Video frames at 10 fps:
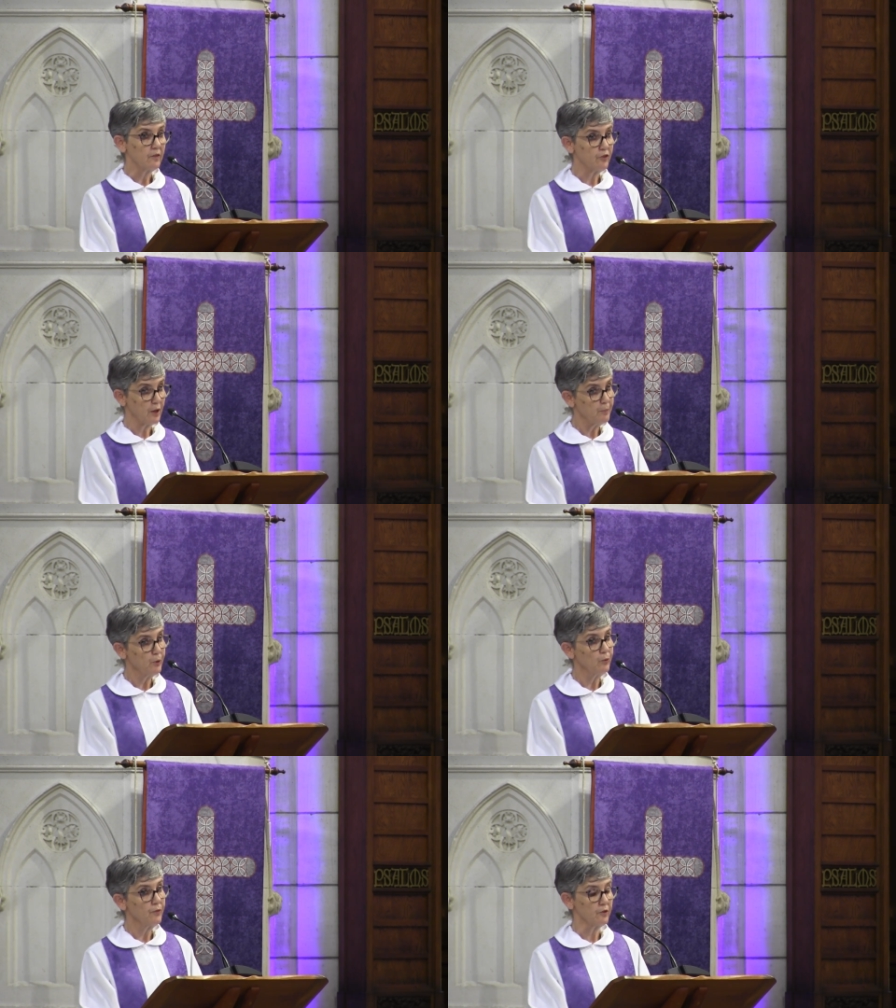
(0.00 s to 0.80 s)
The
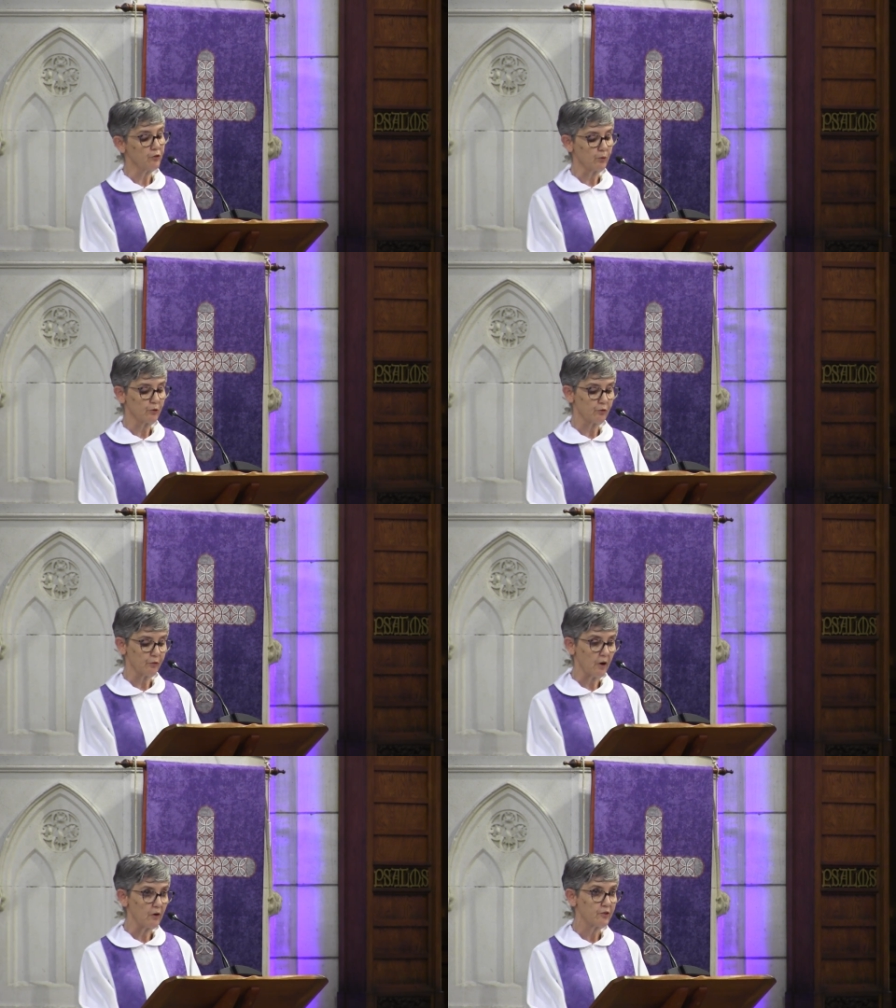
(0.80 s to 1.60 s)
temple, the Jewish
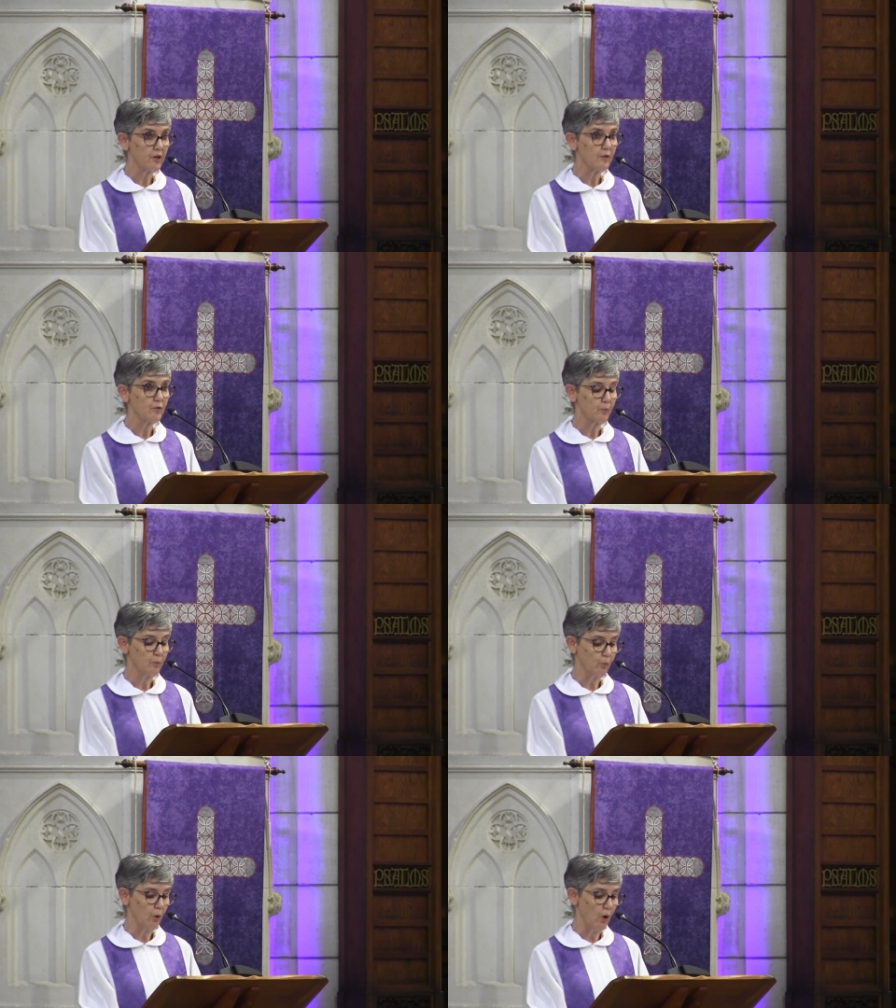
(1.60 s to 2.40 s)
authorities
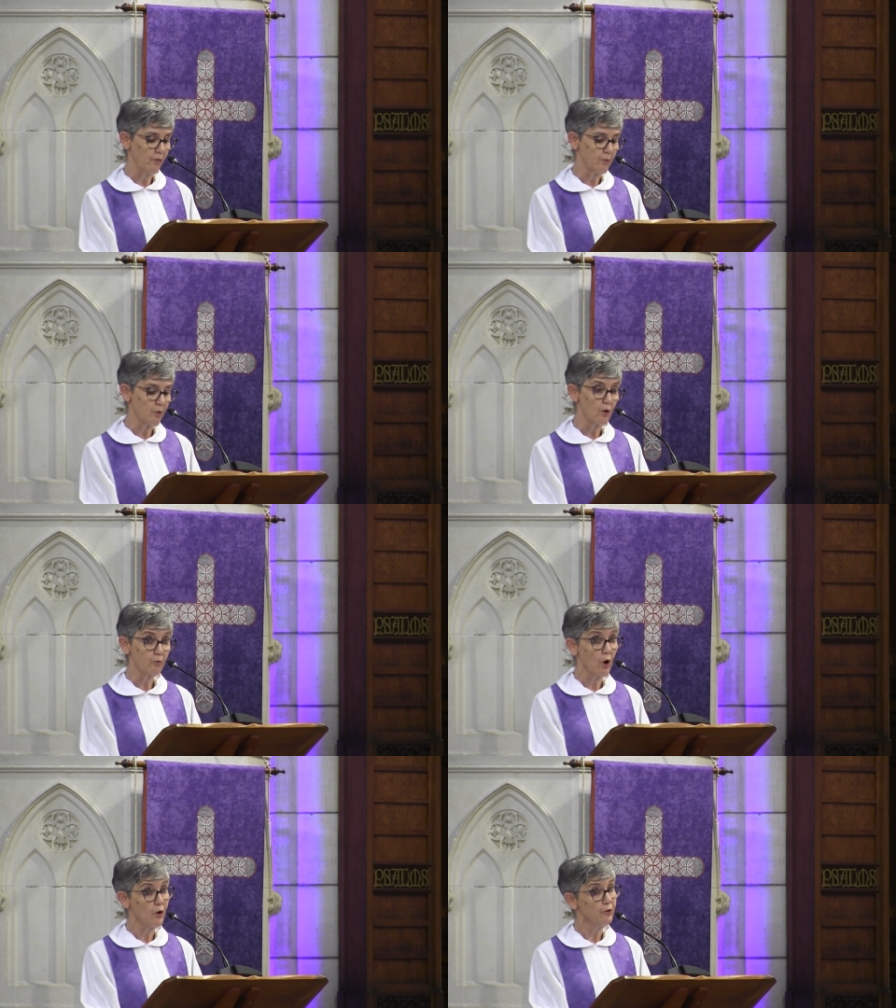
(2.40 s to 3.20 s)
were on the
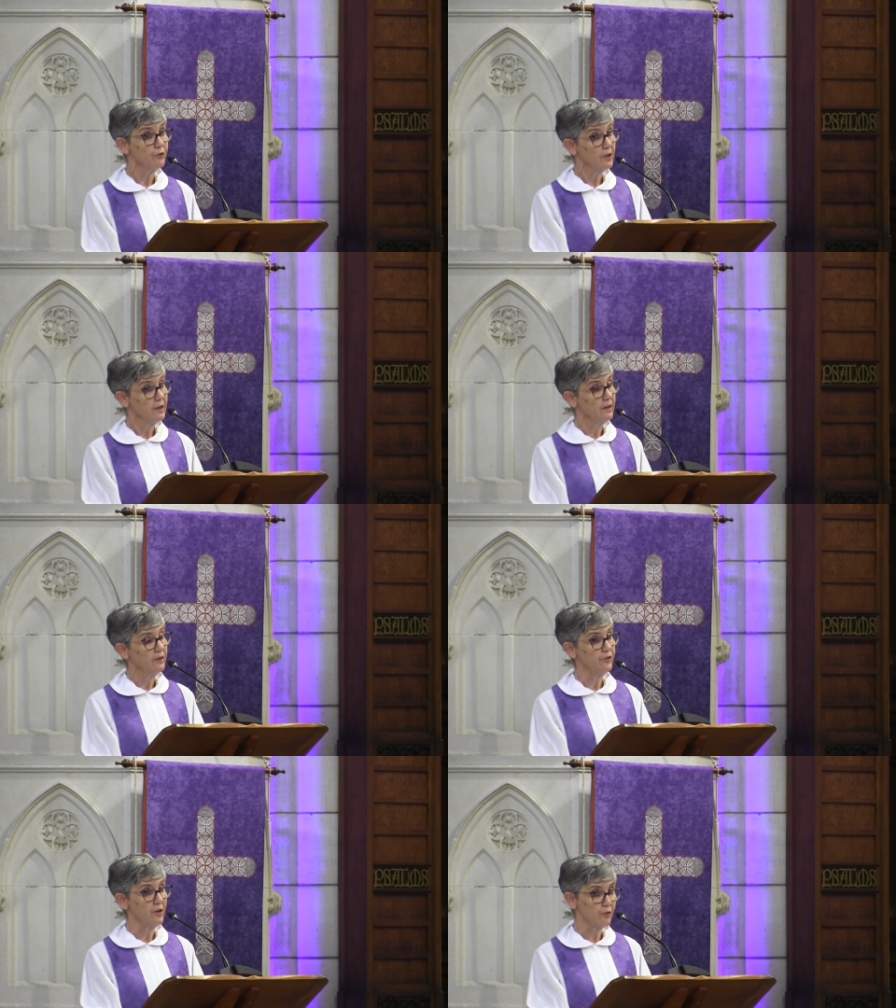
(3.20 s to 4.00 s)
wrong road.
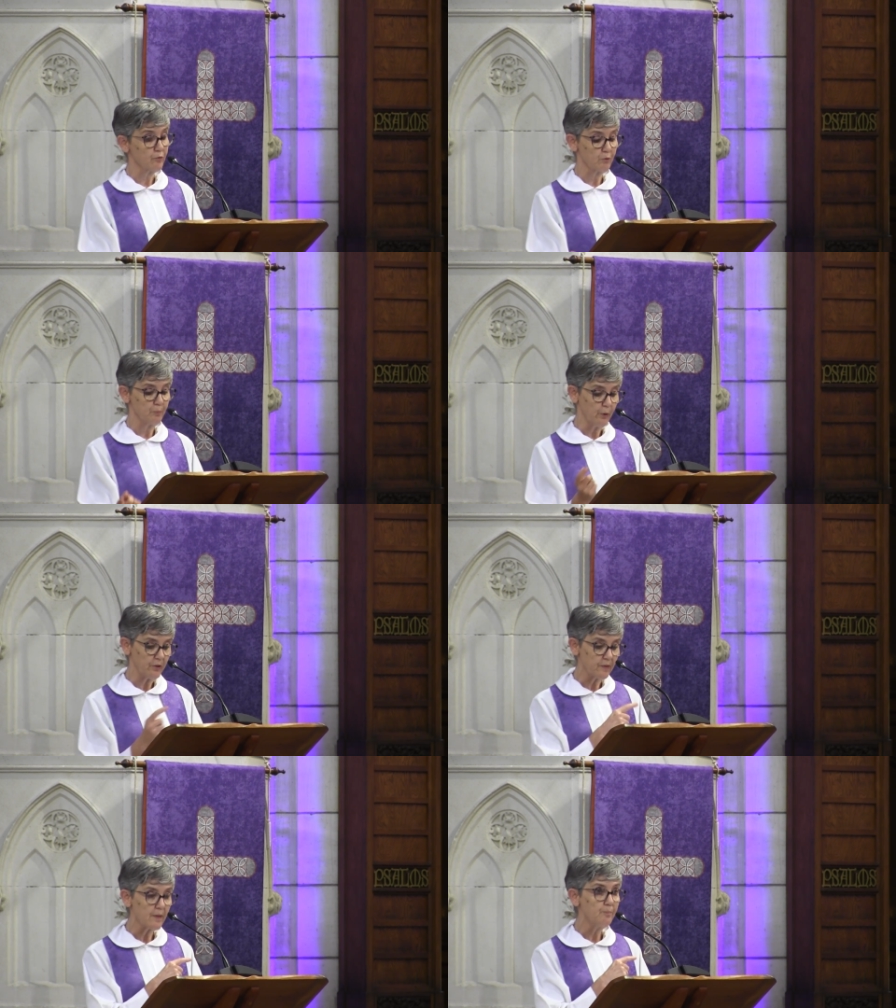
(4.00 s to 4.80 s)
Jesus was
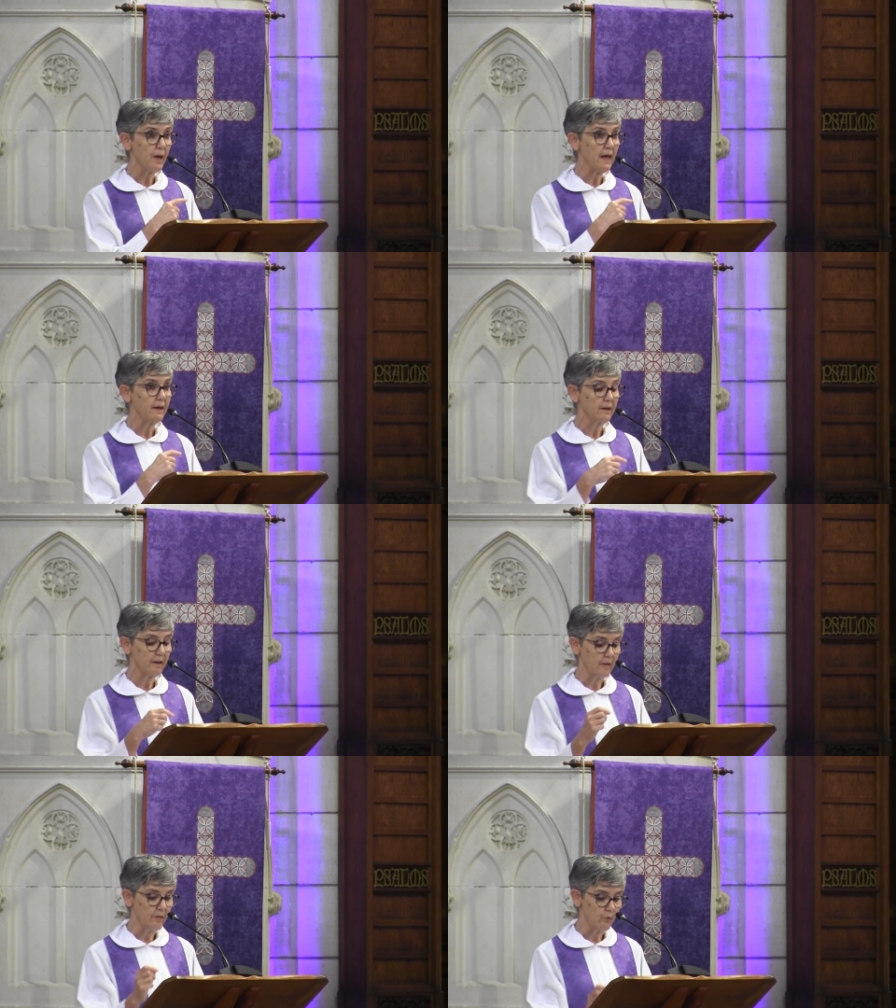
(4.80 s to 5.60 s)
pointing them back
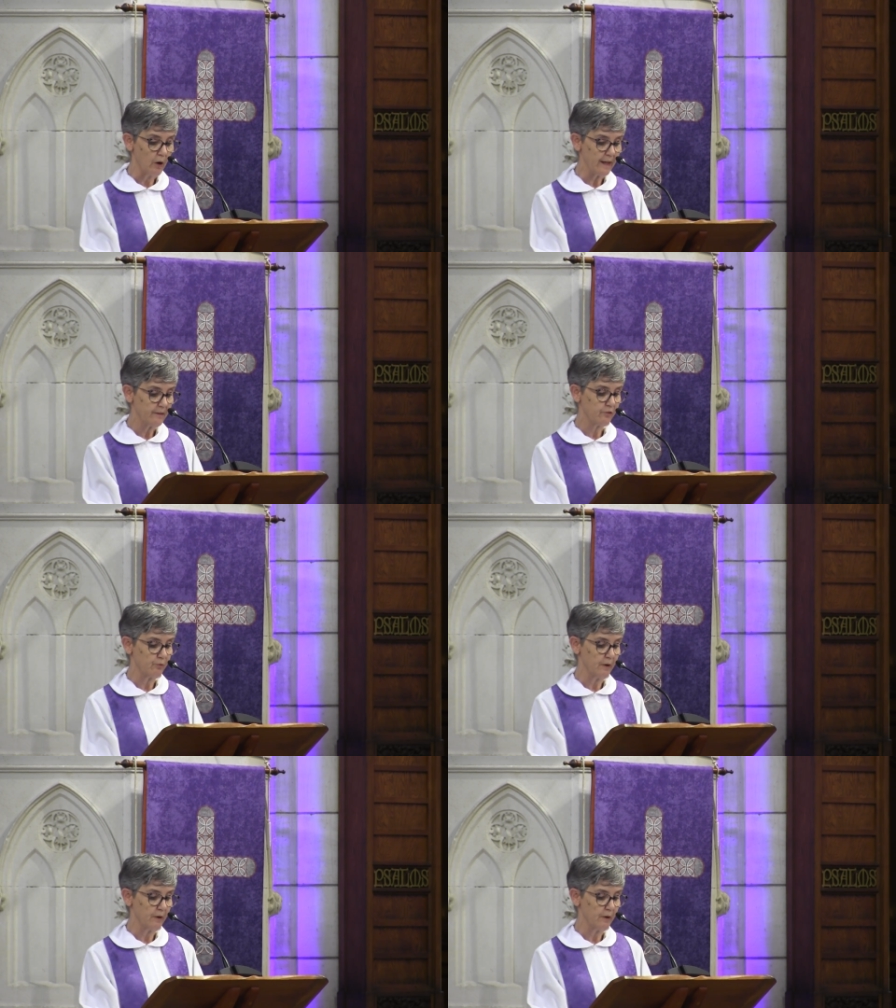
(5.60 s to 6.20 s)
in the right